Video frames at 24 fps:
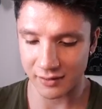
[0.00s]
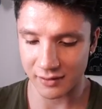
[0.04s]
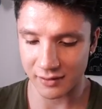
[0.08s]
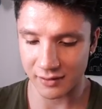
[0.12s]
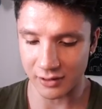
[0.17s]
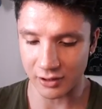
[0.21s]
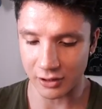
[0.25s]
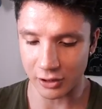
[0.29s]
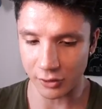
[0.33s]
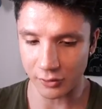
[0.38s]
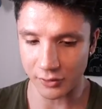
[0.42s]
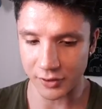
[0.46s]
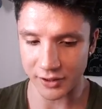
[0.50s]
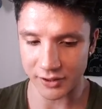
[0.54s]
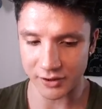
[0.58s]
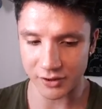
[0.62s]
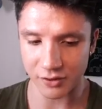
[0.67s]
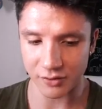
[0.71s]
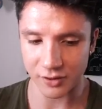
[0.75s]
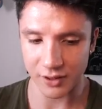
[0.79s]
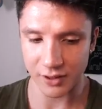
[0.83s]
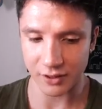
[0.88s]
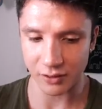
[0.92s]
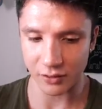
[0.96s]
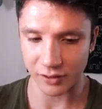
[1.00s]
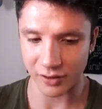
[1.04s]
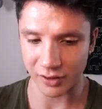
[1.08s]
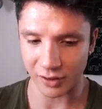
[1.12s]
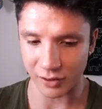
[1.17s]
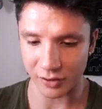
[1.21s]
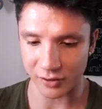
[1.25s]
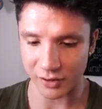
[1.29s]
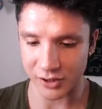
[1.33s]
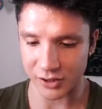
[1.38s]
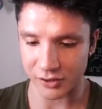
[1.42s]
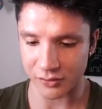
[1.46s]
loading screen, or not
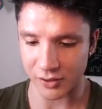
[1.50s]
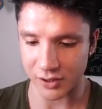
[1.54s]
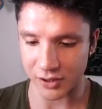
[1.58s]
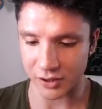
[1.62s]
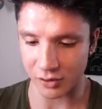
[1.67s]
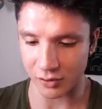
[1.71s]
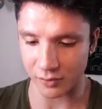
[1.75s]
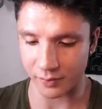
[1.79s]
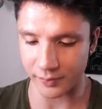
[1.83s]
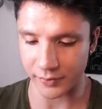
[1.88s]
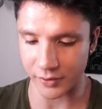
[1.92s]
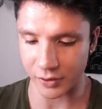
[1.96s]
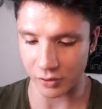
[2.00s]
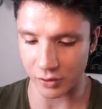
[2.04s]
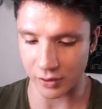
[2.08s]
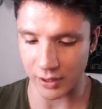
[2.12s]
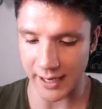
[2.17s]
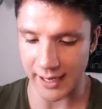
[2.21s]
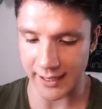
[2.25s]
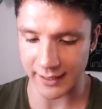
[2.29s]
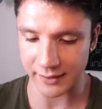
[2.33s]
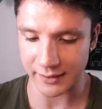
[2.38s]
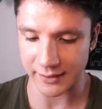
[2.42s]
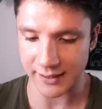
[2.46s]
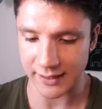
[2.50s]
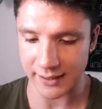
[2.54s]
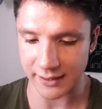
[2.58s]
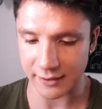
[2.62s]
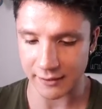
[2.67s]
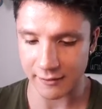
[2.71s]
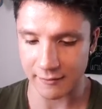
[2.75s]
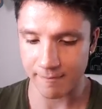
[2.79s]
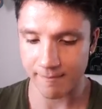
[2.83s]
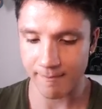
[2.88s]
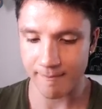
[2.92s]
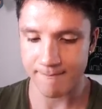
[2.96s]
loading screen, your hangar deck.
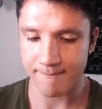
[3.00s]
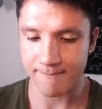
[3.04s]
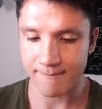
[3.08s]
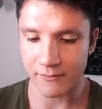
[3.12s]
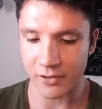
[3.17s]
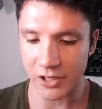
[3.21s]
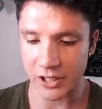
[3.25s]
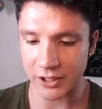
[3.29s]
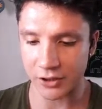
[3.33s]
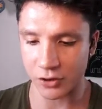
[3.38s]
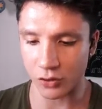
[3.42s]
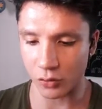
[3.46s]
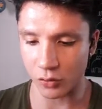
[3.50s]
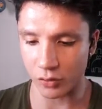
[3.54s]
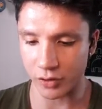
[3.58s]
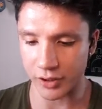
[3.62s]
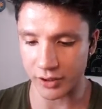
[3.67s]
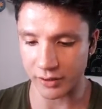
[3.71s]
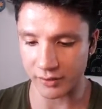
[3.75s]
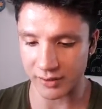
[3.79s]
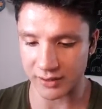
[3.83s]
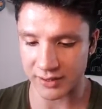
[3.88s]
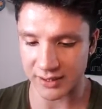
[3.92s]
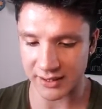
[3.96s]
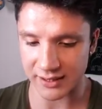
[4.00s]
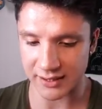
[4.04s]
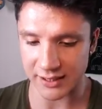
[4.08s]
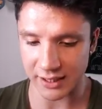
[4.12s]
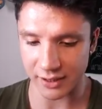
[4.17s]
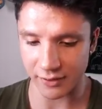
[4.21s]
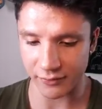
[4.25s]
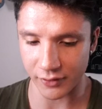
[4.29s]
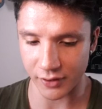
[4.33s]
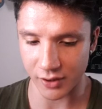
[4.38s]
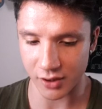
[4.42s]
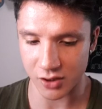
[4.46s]
Really cool. You got the 6th
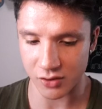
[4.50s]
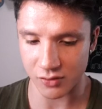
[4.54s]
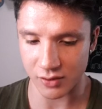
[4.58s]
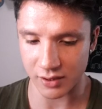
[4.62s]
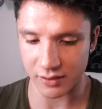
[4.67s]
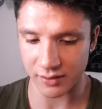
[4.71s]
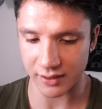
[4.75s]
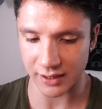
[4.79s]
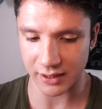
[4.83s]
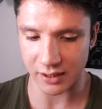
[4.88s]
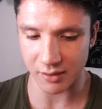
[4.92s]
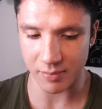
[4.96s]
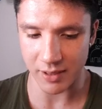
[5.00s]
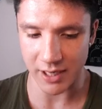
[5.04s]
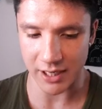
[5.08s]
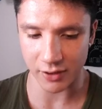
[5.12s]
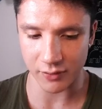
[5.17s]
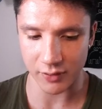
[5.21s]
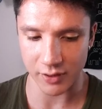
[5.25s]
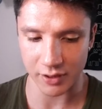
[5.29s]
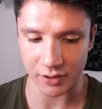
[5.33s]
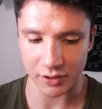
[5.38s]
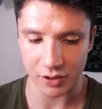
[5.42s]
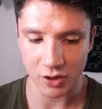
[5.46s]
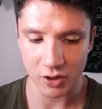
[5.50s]
anniversary thing in the background.